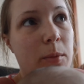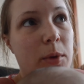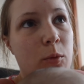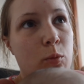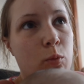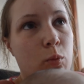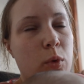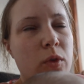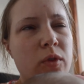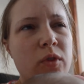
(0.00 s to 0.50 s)
I
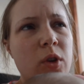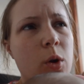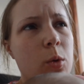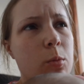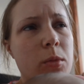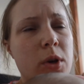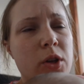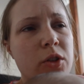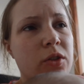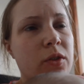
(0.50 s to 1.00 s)
mean, we've
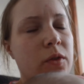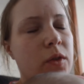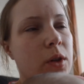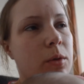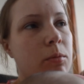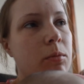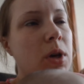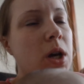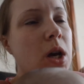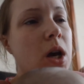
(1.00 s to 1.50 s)
sold most of
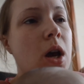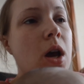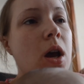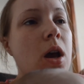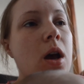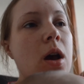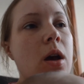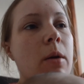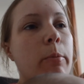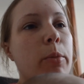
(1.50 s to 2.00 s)
them,
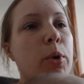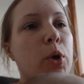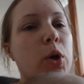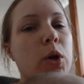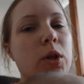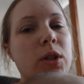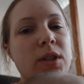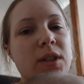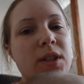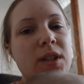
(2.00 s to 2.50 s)

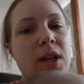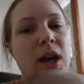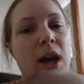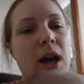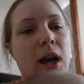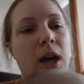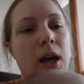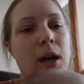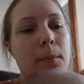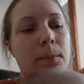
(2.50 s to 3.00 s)
but
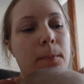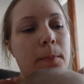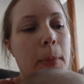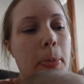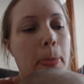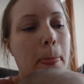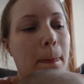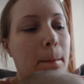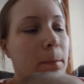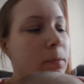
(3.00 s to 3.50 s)

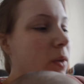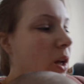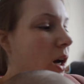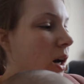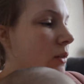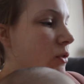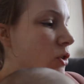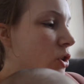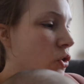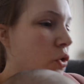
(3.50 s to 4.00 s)

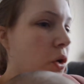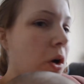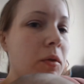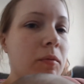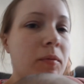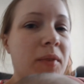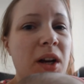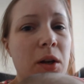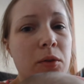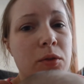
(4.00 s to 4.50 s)
I've just
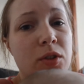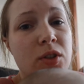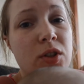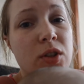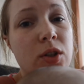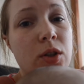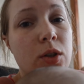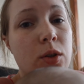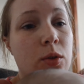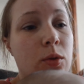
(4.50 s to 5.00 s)
gotten around
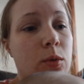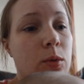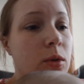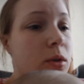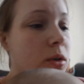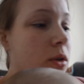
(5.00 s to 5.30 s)
to